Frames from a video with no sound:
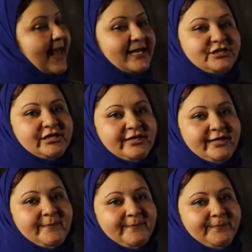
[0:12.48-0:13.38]

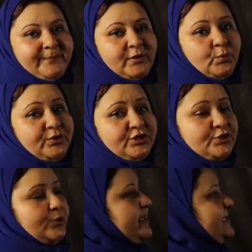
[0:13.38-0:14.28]
Actually, we
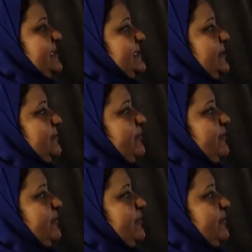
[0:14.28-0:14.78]
took this lesson